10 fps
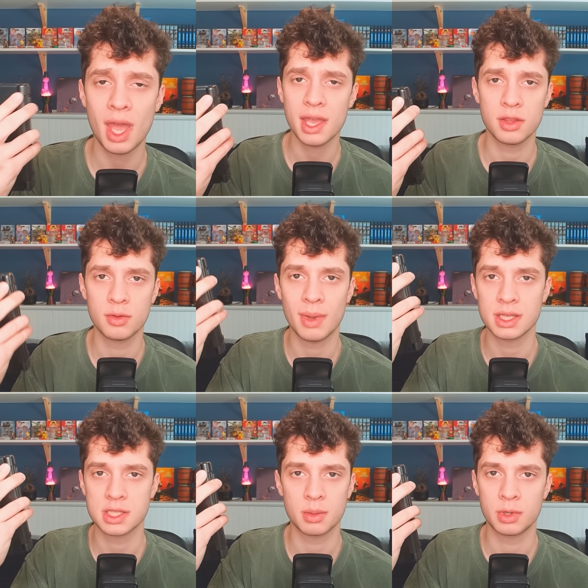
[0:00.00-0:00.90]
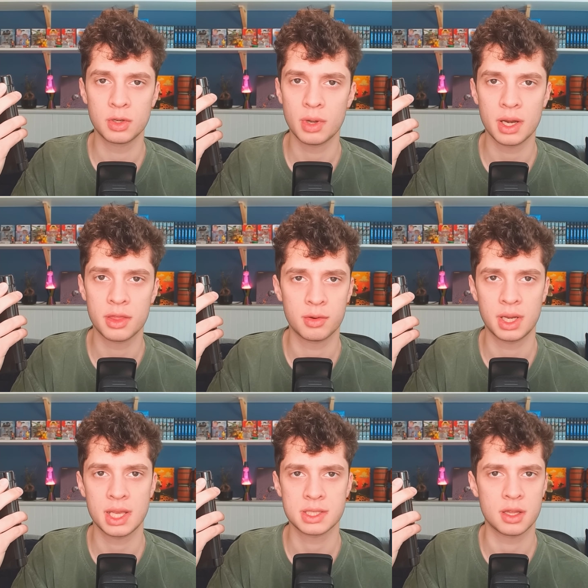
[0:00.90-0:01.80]
hey, you met someone who had a
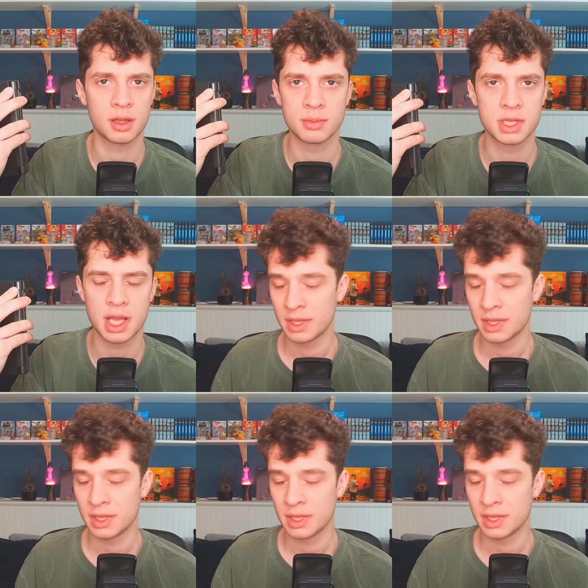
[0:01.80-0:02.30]
3DS on them today.